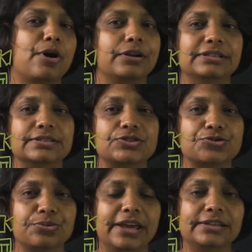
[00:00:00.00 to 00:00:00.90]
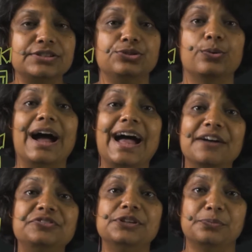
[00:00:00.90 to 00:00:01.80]
model is trained, you
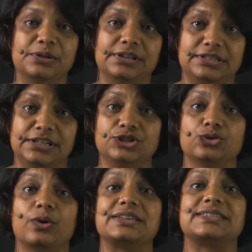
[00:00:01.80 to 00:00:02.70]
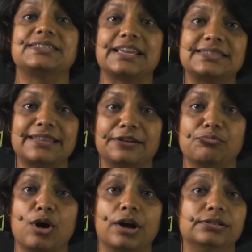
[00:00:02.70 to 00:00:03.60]
have the ability to assess that
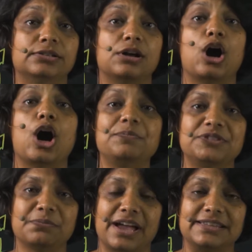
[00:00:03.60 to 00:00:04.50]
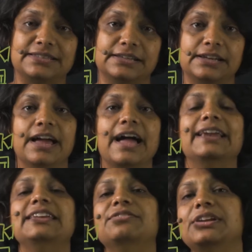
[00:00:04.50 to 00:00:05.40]
model, optimize it,
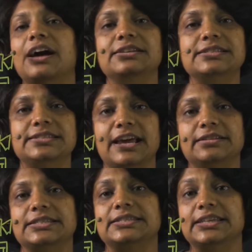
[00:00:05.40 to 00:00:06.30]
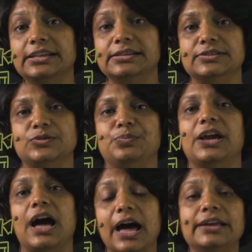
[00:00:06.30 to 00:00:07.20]
and even understand the signals
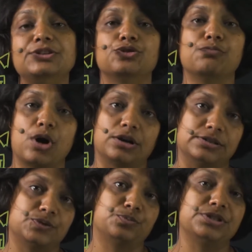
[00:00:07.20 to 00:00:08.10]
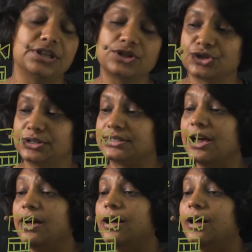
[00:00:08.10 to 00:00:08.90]
behind your model's predictions.